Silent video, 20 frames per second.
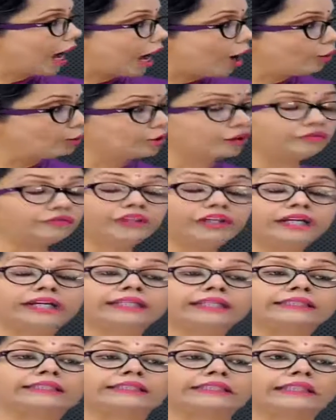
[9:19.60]
out of
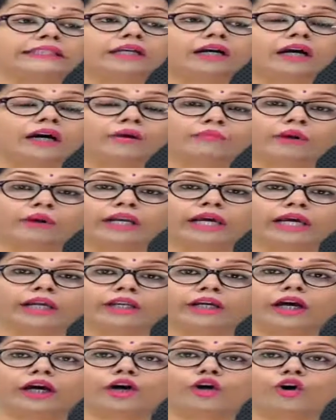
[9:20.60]
these, the
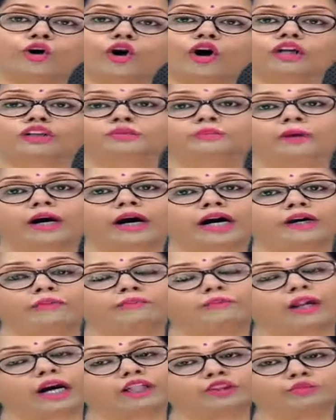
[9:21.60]
malaria caused by
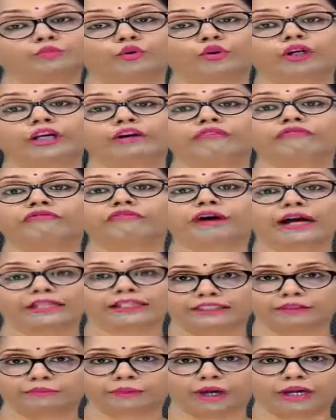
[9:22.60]
Plasmodium
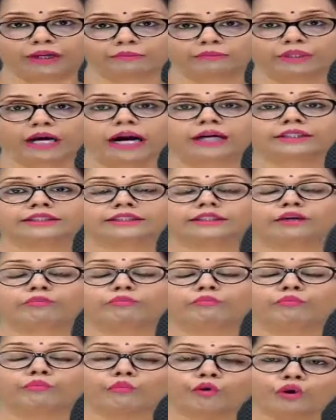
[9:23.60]
falciparum, that's the
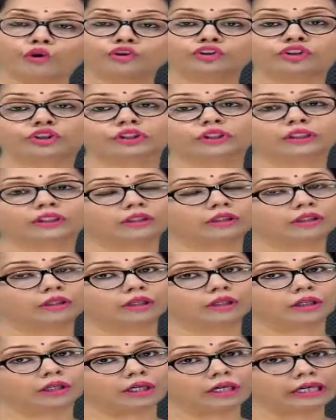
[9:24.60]
most
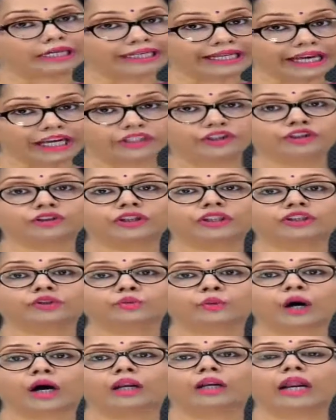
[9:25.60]
dangerous
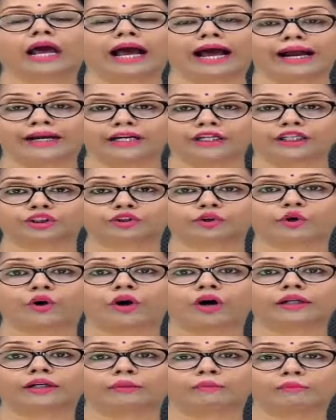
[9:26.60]
one, and it is
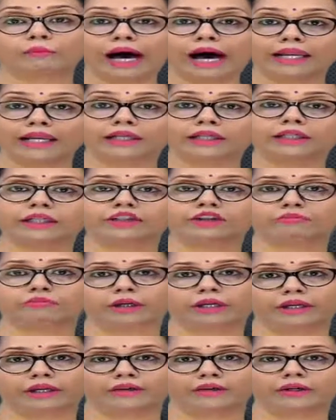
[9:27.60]
called the malignant
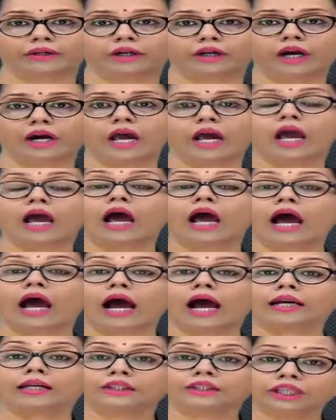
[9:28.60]
malaria.
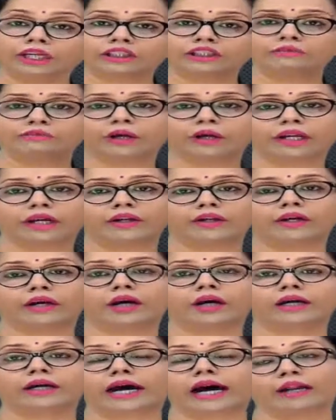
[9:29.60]
And this
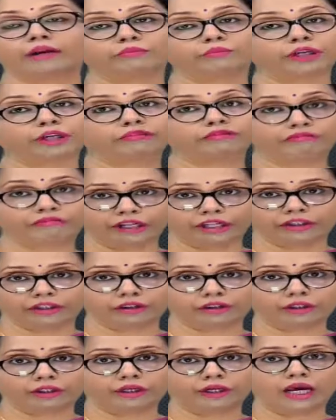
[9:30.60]
malaria can be
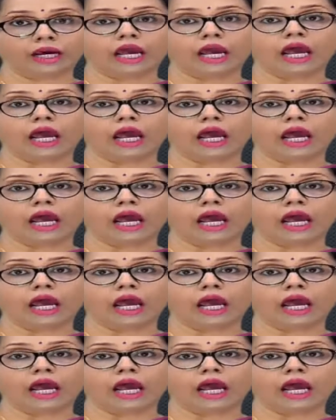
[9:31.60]
fatal.